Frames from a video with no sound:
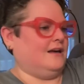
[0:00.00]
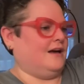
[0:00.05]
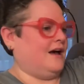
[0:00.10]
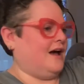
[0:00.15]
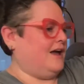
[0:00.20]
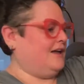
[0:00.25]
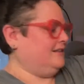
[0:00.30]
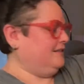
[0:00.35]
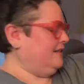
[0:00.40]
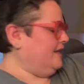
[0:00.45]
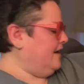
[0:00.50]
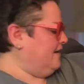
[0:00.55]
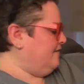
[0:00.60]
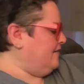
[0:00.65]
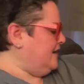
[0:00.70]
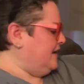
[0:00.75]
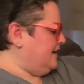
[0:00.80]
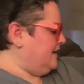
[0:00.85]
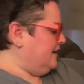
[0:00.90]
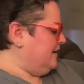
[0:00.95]
I love
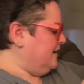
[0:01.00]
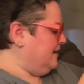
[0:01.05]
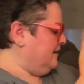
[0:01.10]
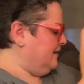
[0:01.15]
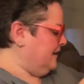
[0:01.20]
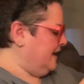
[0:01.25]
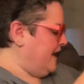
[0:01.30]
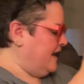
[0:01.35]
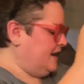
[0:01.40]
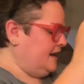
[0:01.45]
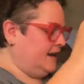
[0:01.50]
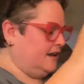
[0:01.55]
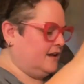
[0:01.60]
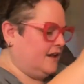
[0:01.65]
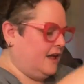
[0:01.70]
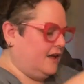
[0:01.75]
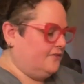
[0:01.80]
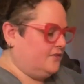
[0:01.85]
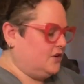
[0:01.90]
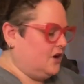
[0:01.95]
it. Katie and I
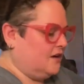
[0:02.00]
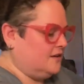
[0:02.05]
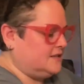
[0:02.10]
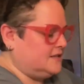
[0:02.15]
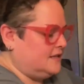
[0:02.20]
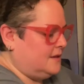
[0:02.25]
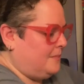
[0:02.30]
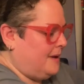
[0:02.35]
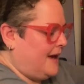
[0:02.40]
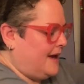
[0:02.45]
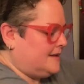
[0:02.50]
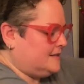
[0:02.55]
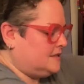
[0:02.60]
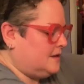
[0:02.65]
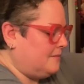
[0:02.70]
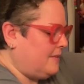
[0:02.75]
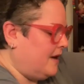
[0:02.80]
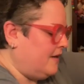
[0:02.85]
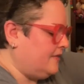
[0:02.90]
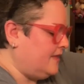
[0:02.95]
have talked in the past
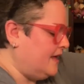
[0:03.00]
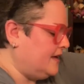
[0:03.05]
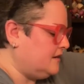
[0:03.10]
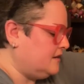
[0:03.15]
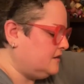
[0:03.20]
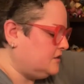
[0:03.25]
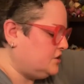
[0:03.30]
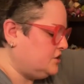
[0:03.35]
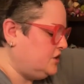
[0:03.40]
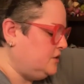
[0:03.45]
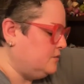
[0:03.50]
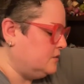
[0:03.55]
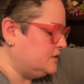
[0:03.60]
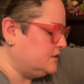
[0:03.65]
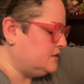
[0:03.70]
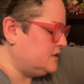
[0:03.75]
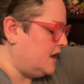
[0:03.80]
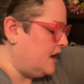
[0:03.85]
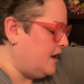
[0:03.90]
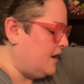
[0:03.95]
about that she
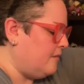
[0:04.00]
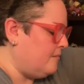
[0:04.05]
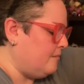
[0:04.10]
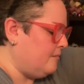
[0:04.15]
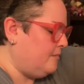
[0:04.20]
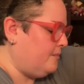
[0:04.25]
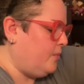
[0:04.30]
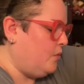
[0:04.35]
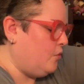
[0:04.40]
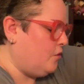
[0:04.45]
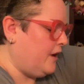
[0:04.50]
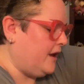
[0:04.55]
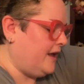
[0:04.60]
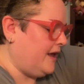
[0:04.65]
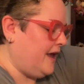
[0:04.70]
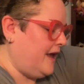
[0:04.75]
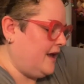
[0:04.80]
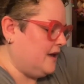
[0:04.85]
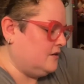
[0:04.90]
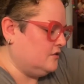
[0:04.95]
was um, pouring
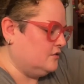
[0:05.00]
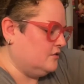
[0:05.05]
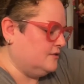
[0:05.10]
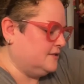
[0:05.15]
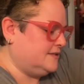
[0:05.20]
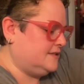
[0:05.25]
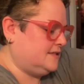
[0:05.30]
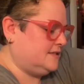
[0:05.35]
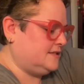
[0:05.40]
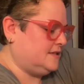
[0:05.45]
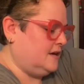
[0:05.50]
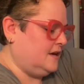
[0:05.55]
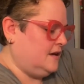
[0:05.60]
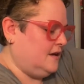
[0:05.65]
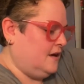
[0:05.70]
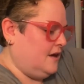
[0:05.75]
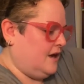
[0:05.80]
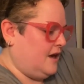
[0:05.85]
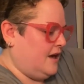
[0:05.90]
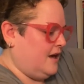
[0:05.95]
candles.
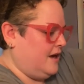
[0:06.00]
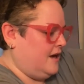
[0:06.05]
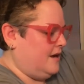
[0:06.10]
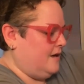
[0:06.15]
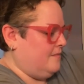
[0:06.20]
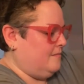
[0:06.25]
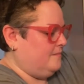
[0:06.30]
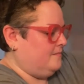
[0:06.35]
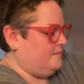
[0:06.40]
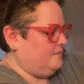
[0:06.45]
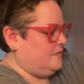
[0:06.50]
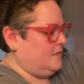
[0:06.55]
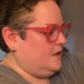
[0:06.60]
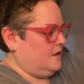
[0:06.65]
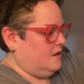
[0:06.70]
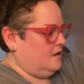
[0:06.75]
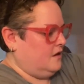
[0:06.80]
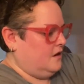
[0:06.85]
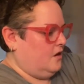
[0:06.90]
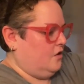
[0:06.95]
Um,
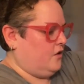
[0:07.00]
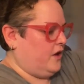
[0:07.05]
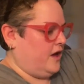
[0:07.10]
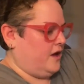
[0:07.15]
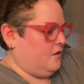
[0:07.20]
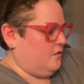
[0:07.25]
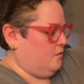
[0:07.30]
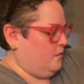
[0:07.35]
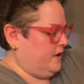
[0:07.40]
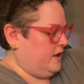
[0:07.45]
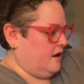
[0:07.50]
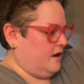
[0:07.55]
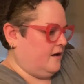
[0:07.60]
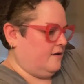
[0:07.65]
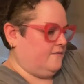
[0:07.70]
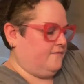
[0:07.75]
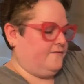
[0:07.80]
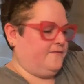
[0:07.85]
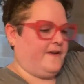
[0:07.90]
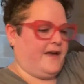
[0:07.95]
Okay, we
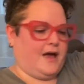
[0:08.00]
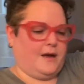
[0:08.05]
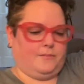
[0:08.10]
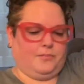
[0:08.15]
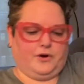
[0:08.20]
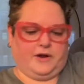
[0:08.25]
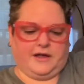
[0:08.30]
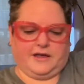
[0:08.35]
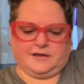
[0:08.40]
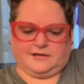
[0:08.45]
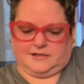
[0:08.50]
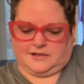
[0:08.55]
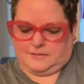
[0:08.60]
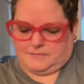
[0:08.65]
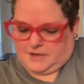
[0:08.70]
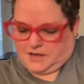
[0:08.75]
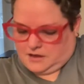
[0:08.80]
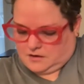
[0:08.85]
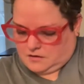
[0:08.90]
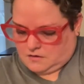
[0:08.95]
got fabric. Let
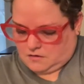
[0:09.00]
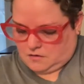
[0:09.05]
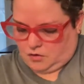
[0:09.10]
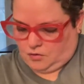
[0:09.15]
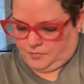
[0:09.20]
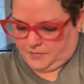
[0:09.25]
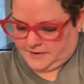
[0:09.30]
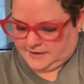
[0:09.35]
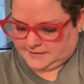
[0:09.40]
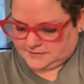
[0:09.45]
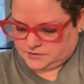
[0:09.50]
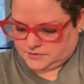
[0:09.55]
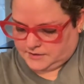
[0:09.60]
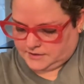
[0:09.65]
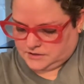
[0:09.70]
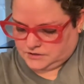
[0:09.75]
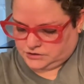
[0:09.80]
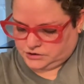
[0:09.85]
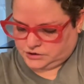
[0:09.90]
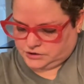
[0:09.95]
me open it so I
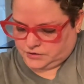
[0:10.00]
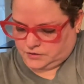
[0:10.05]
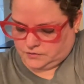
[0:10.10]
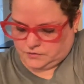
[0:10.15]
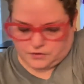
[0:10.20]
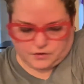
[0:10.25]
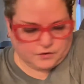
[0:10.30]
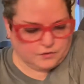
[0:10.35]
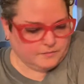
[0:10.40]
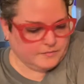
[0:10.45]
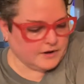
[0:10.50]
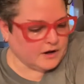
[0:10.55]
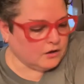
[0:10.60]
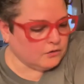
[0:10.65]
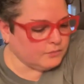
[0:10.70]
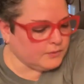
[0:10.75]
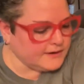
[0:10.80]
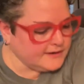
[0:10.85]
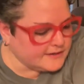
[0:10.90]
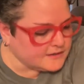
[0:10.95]
can show you, but I'll
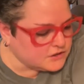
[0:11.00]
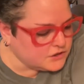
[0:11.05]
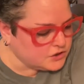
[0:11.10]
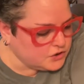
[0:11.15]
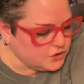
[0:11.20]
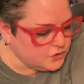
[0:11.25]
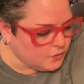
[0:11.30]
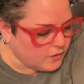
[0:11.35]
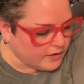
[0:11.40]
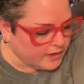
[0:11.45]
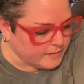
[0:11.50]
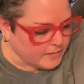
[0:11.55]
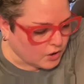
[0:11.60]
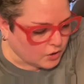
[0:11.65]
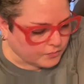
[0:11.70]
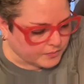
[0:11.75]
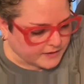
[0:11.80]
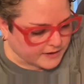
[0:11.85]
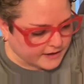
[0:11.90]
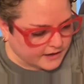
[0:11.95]
read it to you while I'm
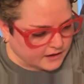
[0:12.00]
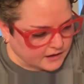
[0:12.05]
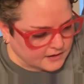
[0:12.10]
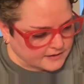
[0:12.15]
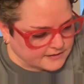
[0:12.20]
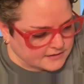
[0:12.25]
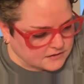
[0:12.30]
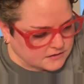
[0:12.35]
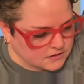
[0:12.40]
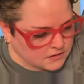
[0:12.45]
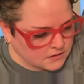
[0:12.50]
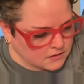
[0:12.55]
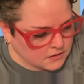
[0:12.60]
opening it.